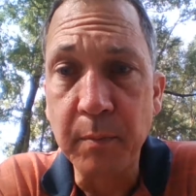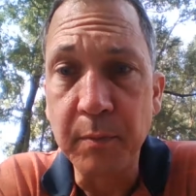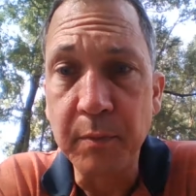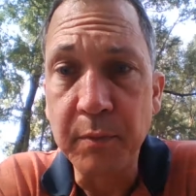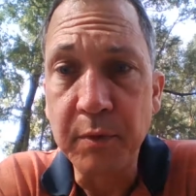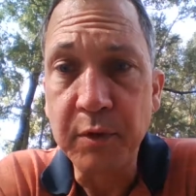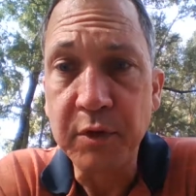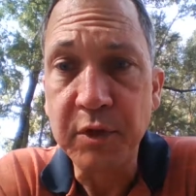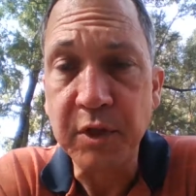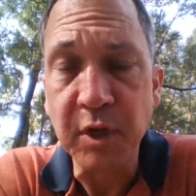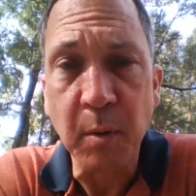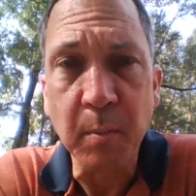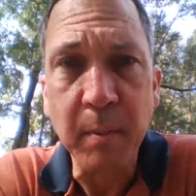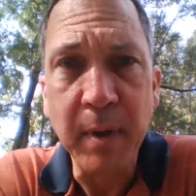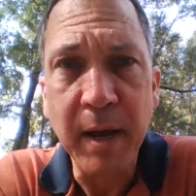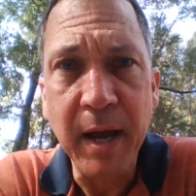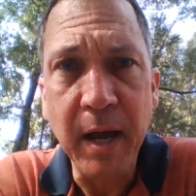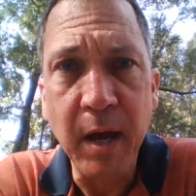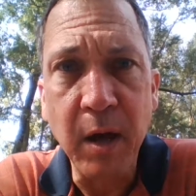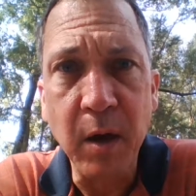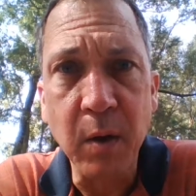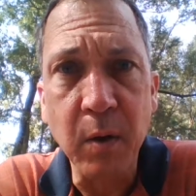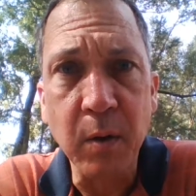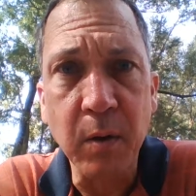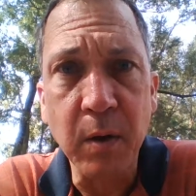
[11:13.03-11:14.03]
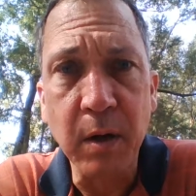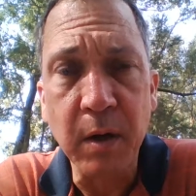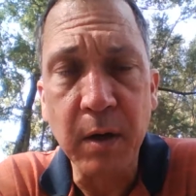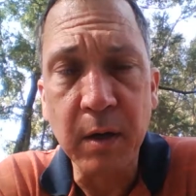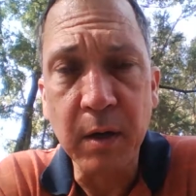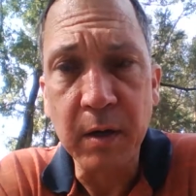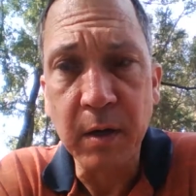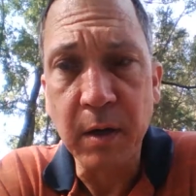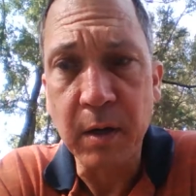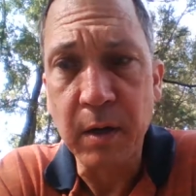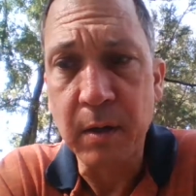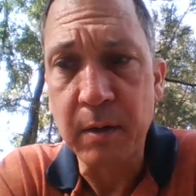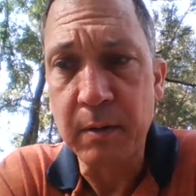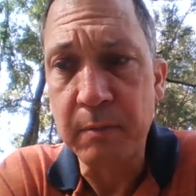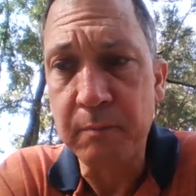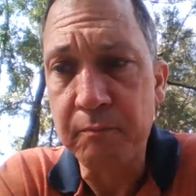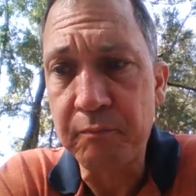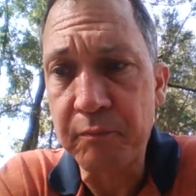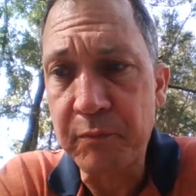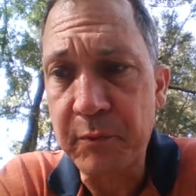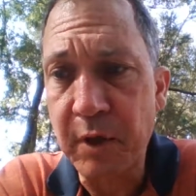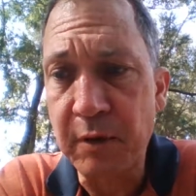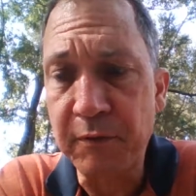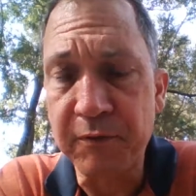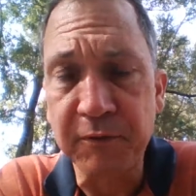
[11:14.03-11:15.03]
somehow
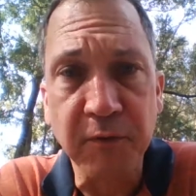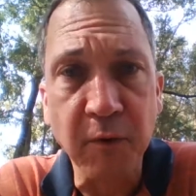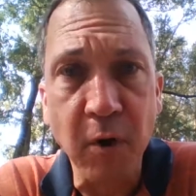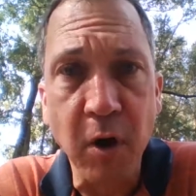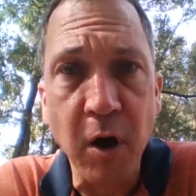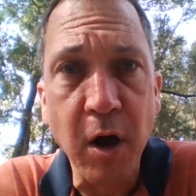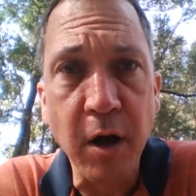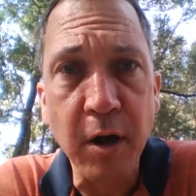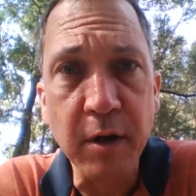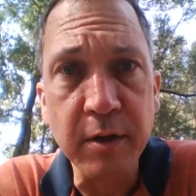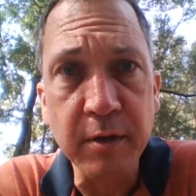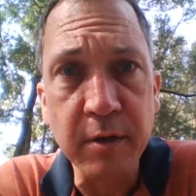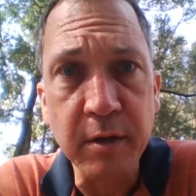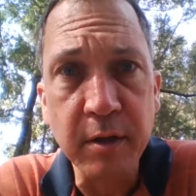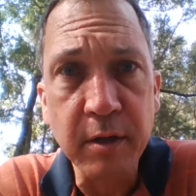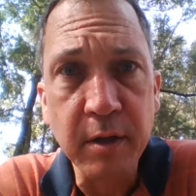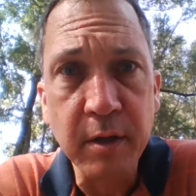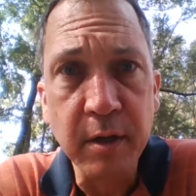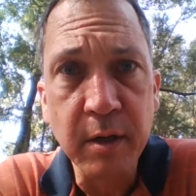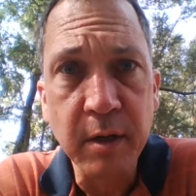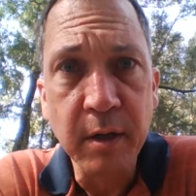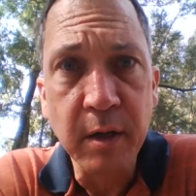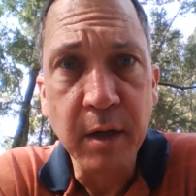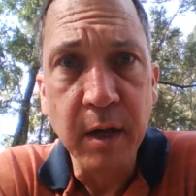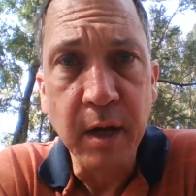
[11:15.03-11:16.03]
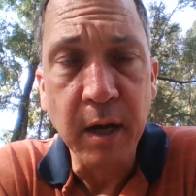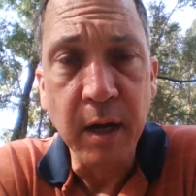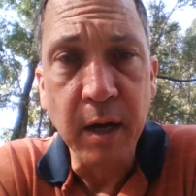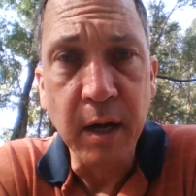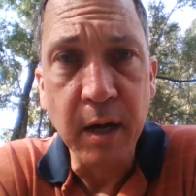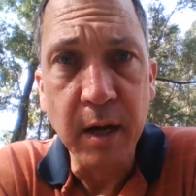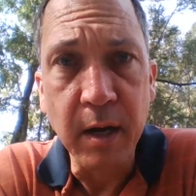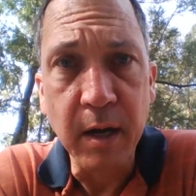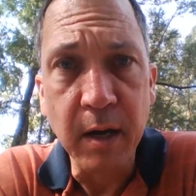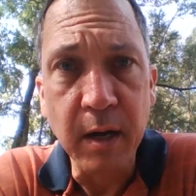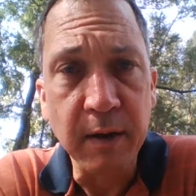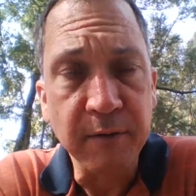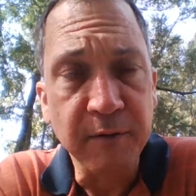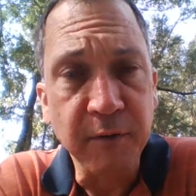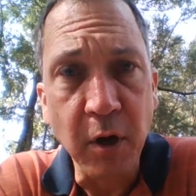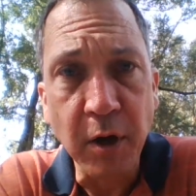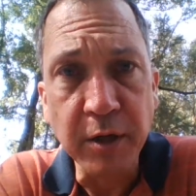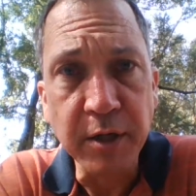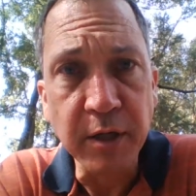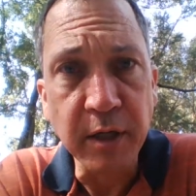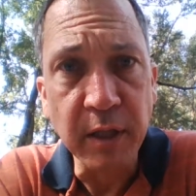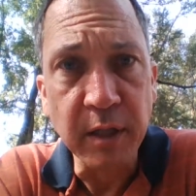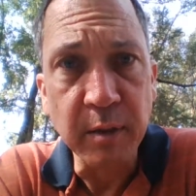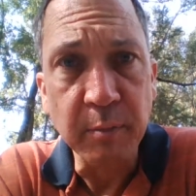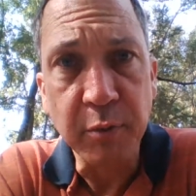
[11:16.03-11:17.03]
a
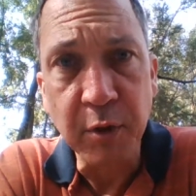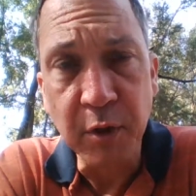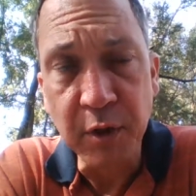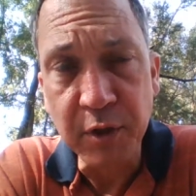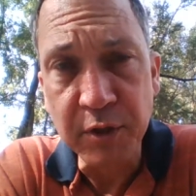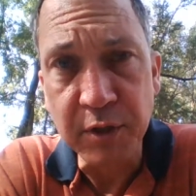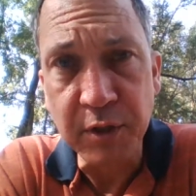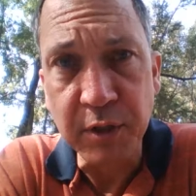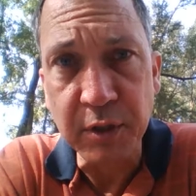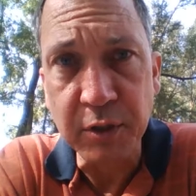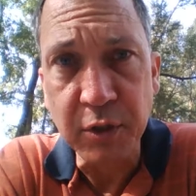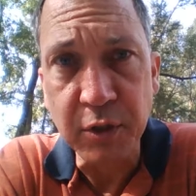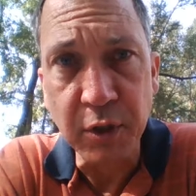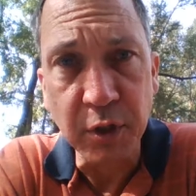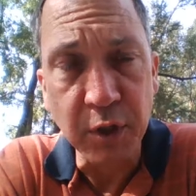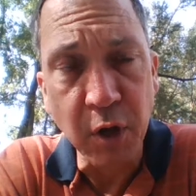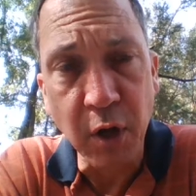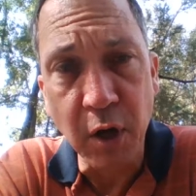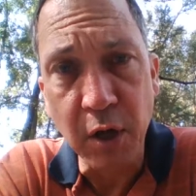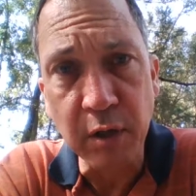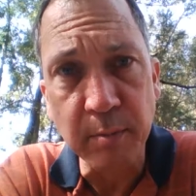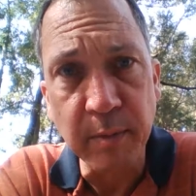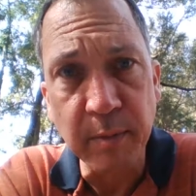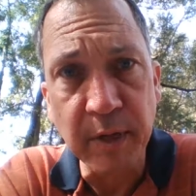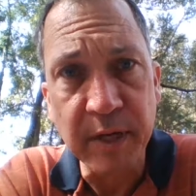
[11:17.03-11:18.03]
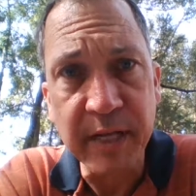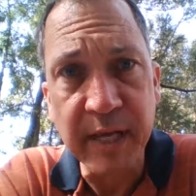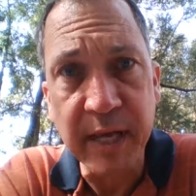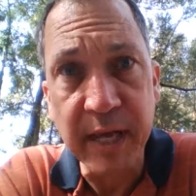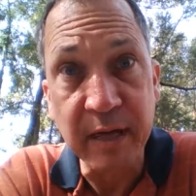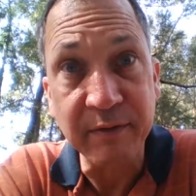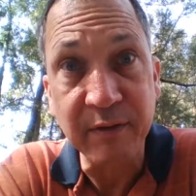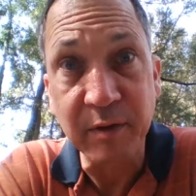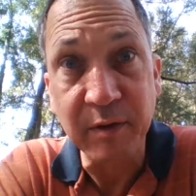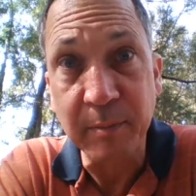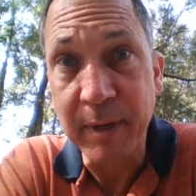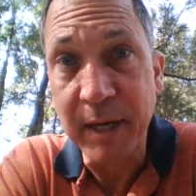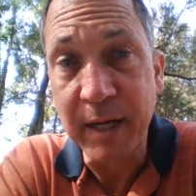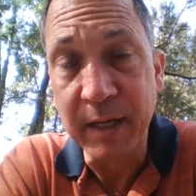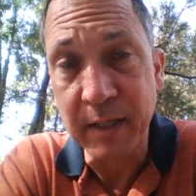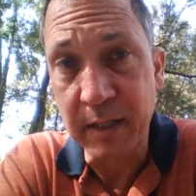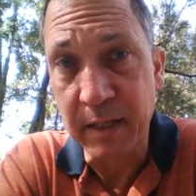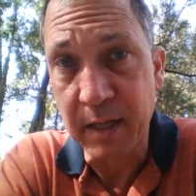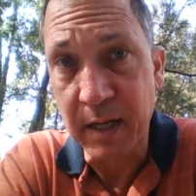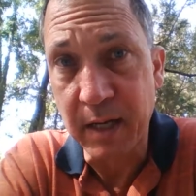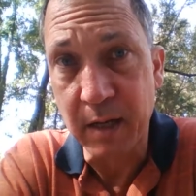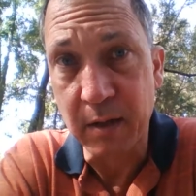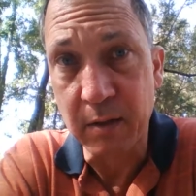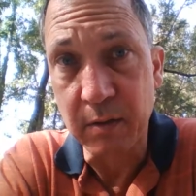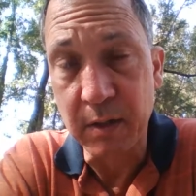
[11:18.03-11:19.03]
fraudulent person took all the money out of your bank
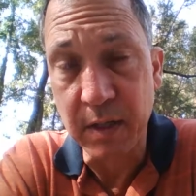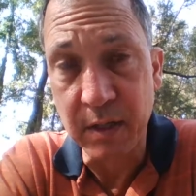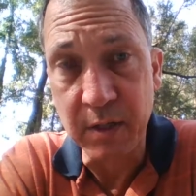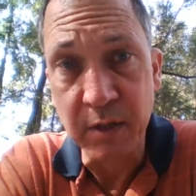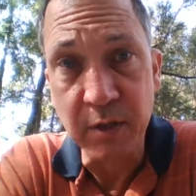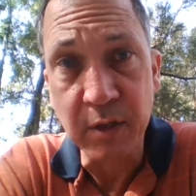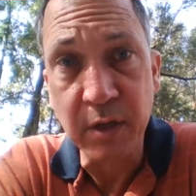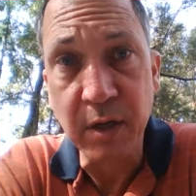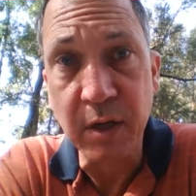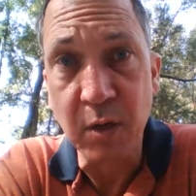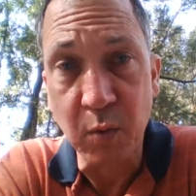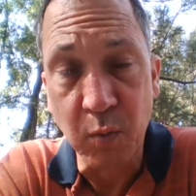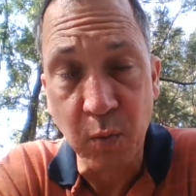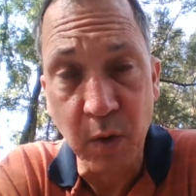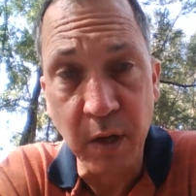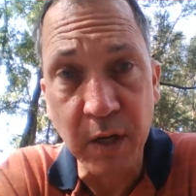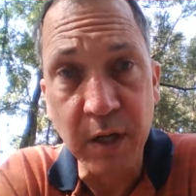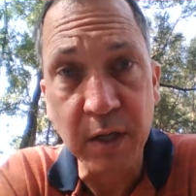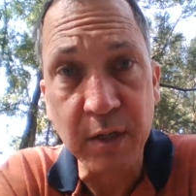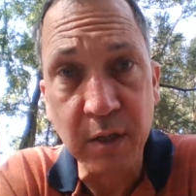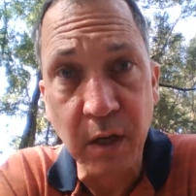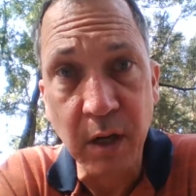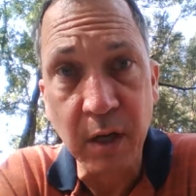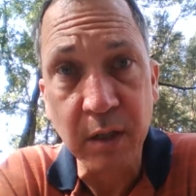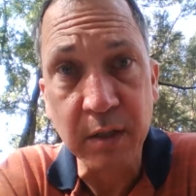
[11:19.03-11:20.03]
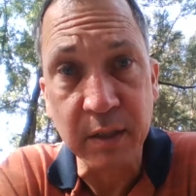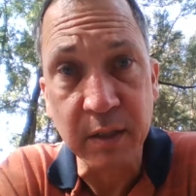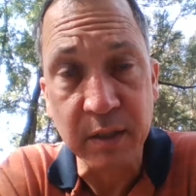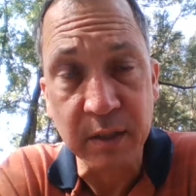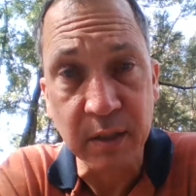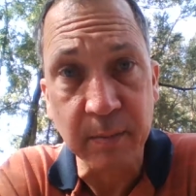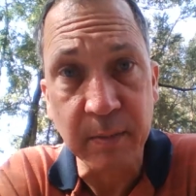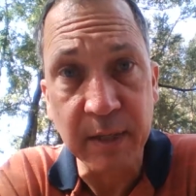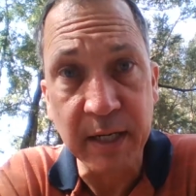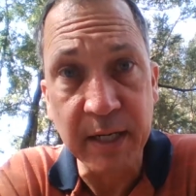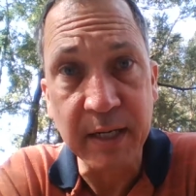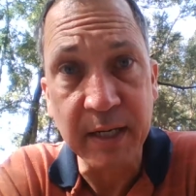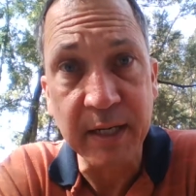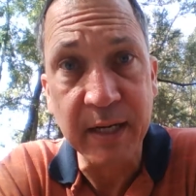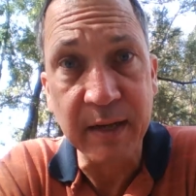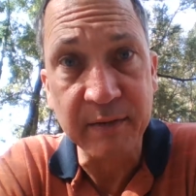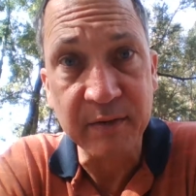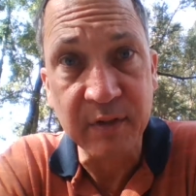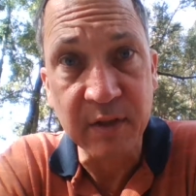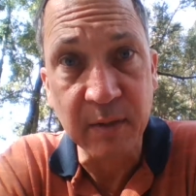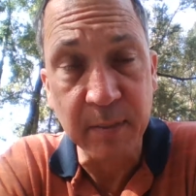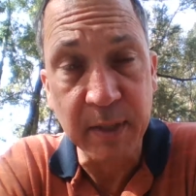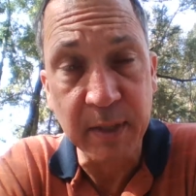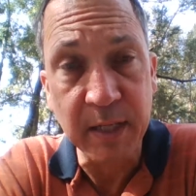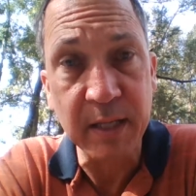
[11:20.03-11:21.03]
account, and you're going to want to talk to somebody and have
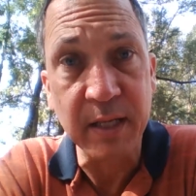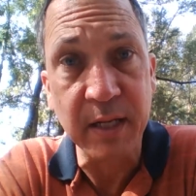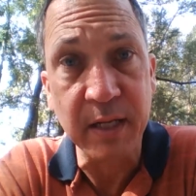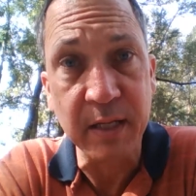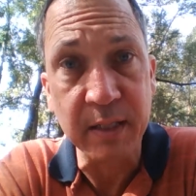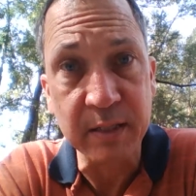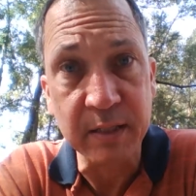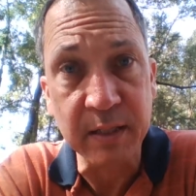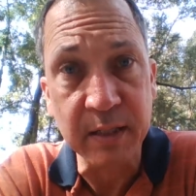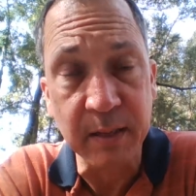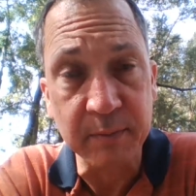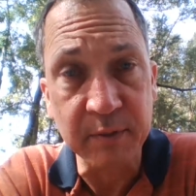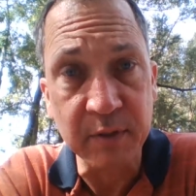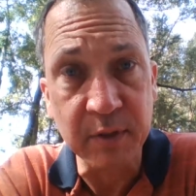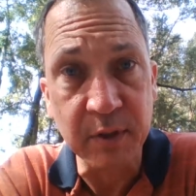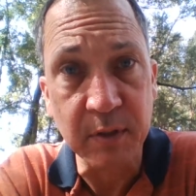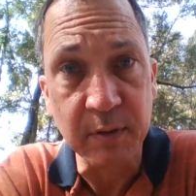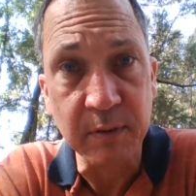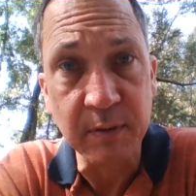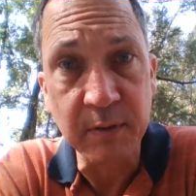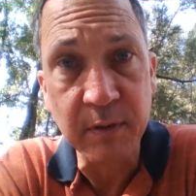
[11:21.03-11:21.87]
somebody that accepts you.